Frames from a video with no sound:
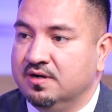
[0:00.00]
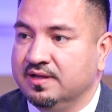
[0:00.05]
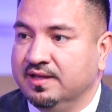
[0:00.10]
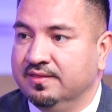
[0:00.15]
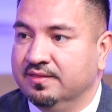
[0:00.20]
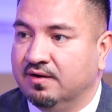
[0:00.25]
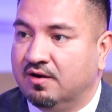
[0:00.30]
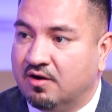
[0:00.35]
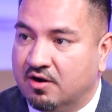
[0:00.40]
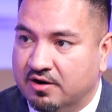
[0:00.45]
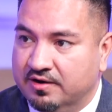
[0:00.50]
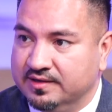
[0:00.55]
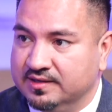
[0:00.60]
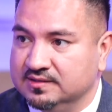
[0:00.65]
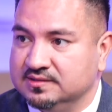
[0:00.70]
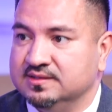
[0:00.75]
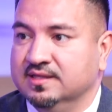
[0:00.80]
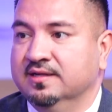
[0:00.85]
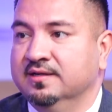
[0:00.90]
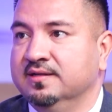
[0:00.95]
and the
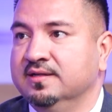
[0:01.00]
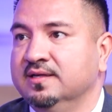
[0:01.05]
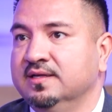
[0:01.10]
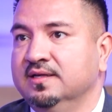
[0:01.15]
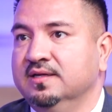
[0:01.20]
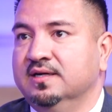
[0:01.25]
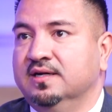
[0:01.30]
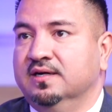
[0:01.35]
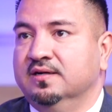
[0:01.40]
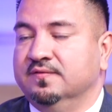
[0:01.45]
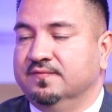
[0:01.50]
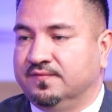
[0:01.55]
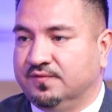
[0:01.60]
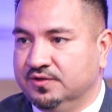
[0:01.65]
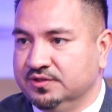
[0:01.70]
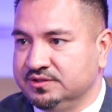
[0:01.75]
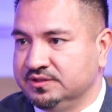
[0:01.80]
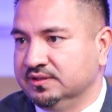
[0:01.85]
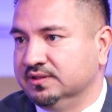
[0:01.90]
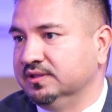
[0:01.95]
hardest. And
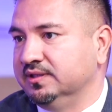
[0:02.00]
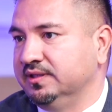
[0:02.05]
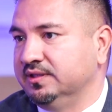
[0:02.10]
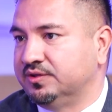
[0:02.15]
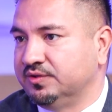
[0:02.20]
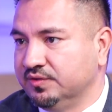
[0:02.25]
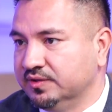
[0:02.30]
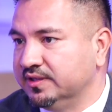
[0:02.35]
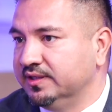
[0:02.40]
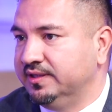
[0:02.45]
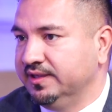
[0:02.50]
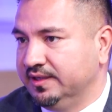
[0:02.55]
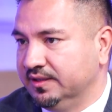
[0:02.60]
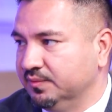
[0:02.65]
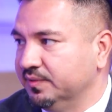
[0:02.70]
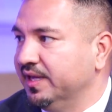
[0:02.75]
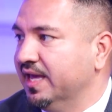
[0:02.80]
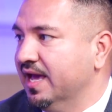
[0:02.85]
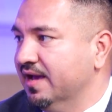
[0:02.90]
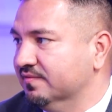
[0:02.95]
unfortunately, through the data,
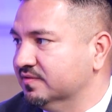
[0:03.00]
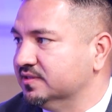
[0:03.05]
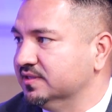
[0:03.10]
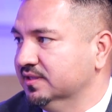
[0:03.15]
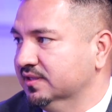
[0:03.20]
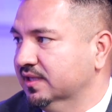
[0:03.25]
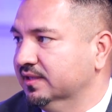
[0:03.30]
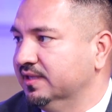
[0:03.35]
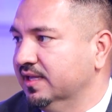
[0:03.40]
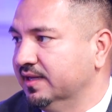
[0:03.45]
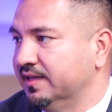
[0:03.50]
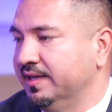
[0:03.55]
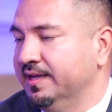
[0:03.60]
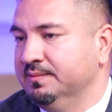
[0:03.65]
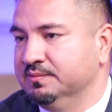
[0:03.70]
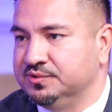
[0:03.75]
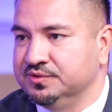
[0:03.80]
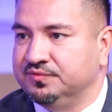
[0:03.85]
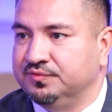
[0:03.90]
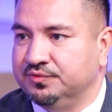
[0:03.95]
we have seen that
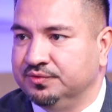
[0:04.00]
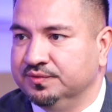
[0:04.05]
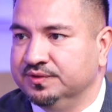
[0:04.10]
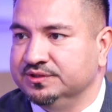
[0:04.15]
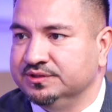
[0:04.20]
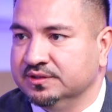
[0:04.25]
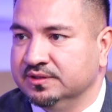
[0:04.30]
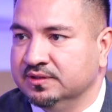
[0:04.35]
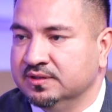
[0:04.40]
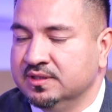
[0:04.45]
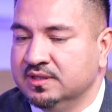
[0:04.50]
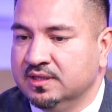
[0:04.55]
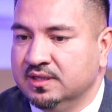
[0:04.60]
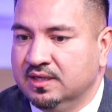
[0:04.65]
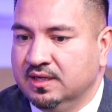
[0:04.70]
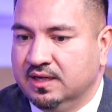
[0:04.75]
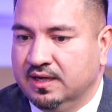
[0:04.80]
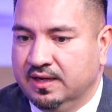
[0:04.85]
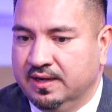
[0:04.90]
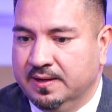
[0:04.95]
came to fruition.
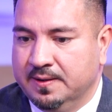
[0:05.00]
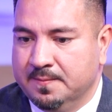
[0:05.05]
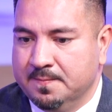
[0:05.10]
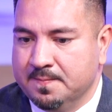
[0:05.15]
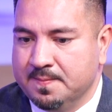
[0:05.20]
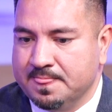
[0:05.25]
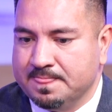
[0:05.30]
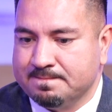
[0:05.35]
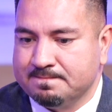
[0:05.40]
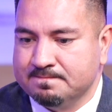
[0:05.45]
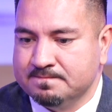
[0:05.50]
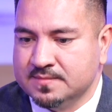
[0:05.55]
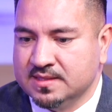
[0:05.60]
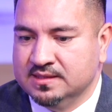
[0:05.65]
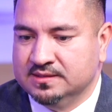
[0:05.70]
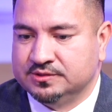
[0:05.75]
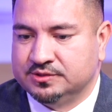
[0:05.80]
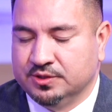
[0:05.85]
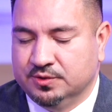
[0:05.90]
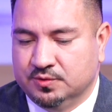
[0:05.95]

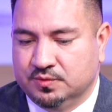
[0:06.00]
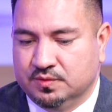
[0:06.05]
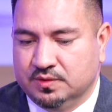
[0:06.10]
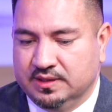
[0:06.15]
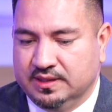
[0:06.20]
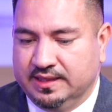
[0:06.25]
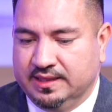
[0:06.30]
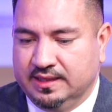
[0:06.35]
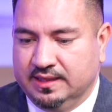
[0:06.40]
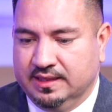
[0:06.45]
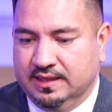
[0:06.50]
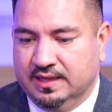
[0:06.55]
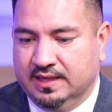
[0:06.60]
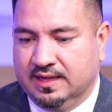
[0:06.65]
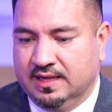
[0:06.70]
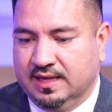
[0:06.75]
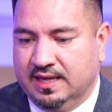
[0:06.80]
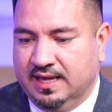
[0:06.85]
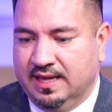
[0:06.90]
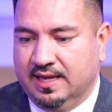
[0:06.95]
So
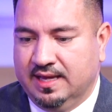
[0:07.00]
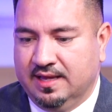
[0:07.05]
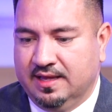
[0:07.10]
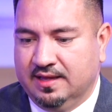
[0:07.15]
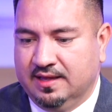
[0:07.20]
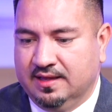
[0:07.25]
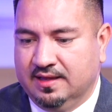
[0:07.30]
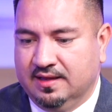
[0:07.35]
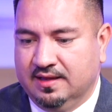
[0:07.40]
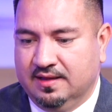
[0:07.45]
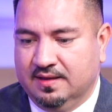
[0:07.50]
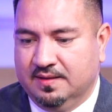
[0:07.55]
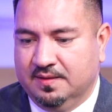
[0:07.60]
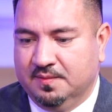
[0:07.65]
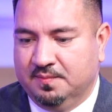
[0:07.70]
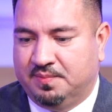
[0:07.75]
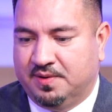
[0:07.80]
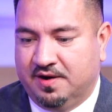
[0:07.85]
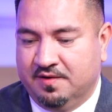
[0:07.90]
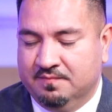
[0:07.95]
a
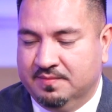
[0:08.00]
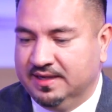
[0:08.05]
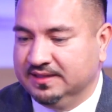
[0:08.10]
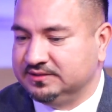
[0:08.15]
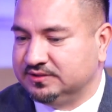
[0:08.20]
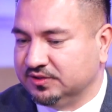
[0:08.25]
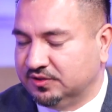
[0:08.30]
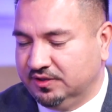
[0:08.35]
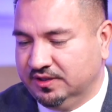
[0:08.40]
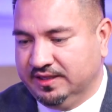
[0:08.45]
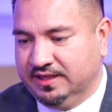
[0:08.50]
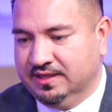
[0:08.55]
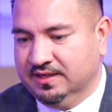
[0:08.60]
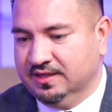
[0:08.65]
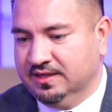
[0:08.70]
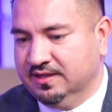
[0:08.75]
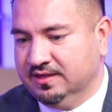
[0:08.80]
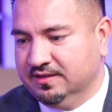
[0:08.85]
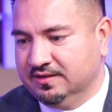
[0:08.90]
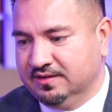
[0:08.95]
part of my story
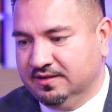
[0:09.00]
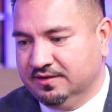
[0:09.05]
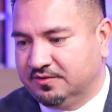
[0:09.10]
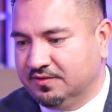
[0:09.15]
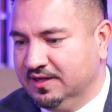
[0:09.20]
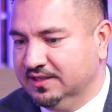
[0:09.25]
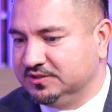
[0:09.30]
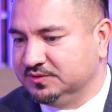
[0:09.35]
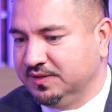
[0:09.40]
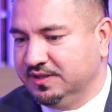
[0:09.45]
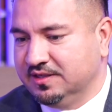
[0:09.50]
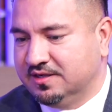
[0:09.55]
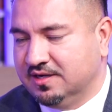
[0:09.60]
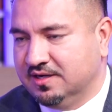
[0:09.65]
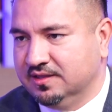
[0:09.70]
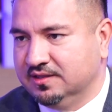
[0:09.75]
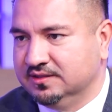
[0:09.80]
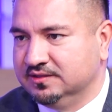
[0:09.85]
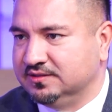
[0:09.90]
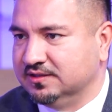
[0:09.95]
in graduating
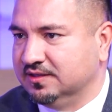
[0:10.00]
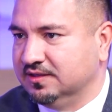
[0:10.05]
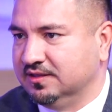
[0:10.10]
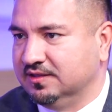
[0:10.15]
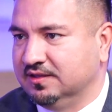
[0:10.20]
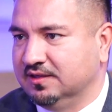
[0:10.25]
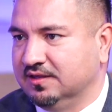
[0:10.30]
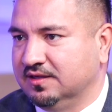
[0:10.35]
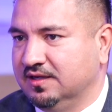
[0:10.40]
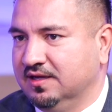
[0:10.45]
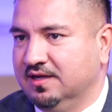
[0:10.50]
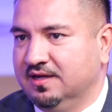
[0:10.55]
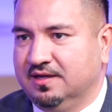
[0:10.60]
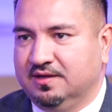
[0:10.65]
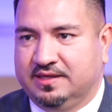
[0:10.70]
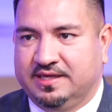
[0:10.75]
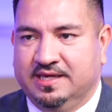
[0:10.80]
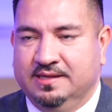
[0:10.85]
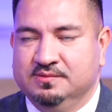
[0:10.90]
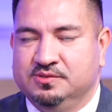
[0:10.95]
college, I
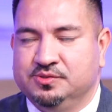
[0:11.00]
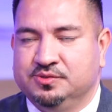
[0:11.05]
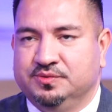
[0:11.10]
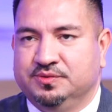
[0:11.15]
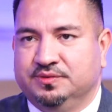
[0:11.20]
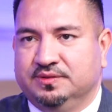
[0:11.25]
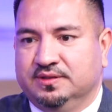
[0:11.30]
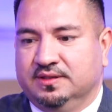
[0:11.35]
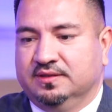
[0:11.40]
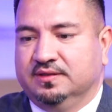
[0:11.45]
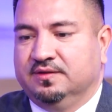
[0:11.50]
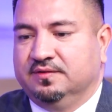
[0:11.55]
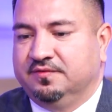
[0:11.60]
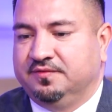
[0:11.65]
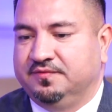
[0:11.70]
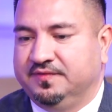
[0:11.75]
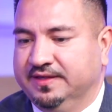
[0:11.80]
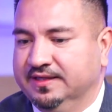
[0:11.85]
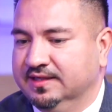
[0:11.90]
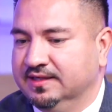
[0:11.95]
came to
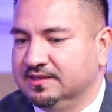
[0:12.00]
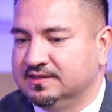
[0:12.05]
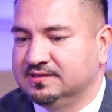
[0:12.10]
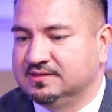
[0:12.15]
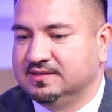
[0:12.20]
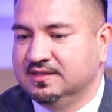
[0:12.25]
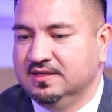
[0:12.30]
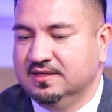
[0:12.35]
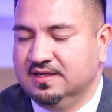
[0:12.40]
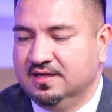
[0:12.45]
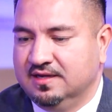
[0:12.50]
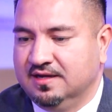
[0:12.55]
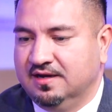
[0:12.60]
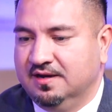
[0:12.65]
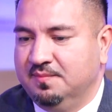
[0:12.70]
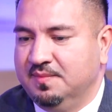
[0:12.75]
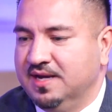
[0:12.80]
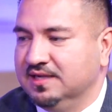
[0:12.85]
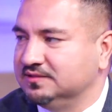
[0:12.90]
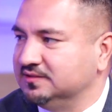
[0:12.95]
Phoenix,
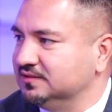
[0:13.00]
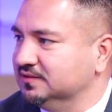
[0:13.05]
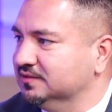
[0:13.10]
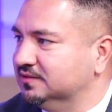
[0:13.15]
master's in